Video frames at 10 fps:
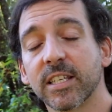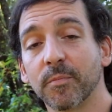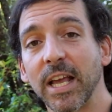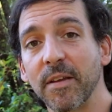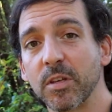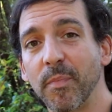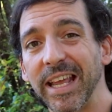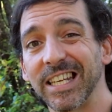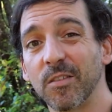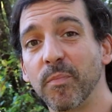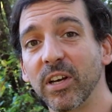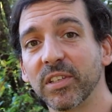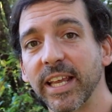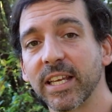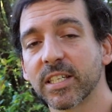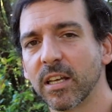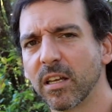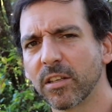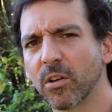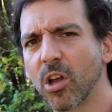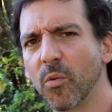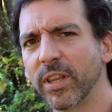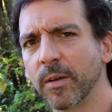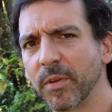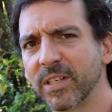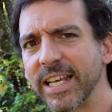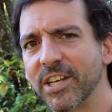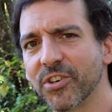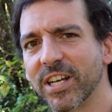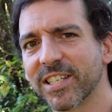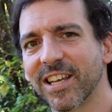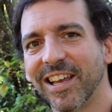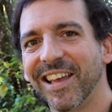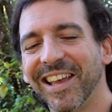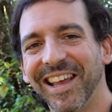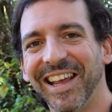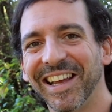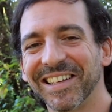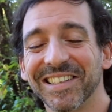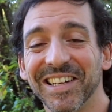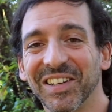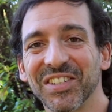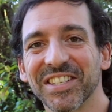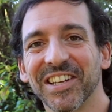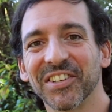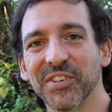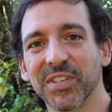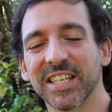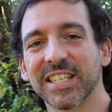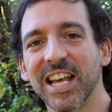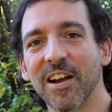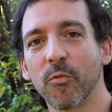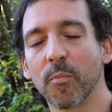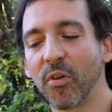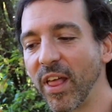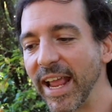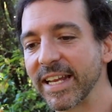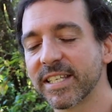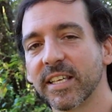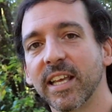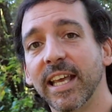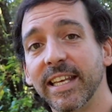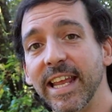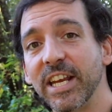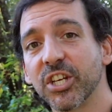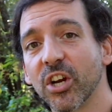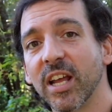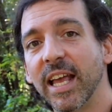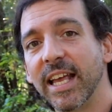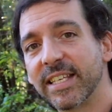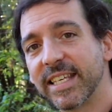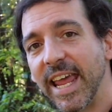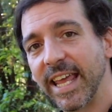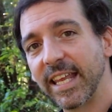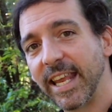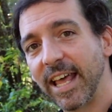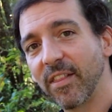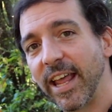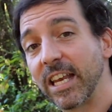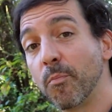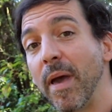sometimes abandoned buildings. Don't go in them, they're dangerous. And, you know, just all sorts of stuff where plants and nature is taking that land